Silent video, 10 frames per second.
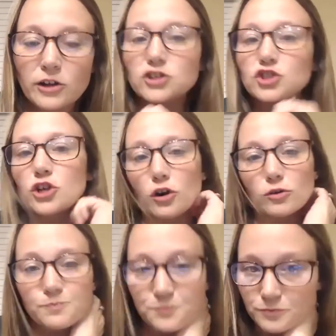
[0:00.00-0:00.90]

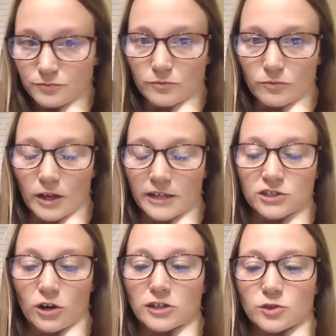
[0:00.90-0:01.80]
So it
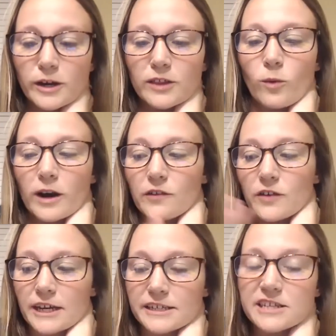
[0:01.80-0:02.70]
starts with what even
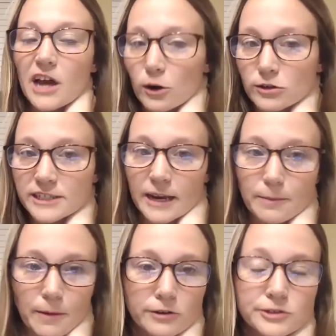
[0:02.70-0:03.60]
is host a
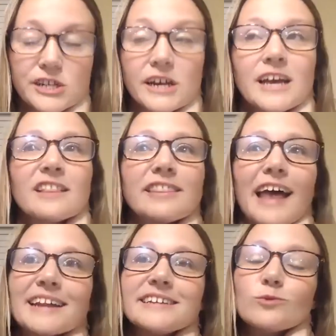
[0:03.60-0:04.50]
post.
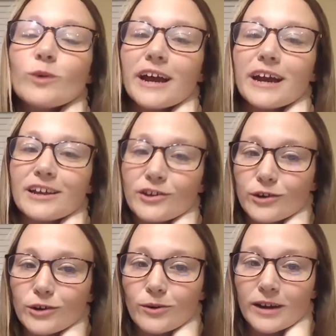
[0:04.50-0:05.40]
That is when
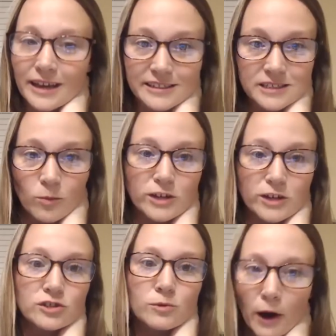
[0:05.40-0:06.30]
you get someone
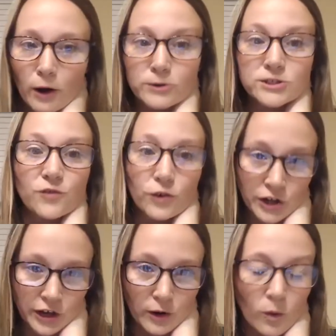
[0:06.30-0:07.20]
to post for
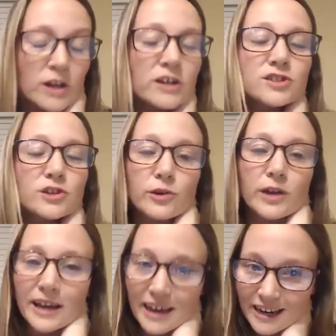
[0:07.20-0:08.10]
you so you
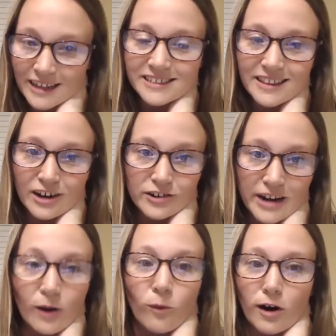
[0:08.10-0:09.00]
can get into their
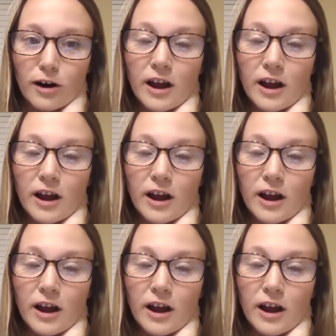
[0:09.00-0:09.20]
network.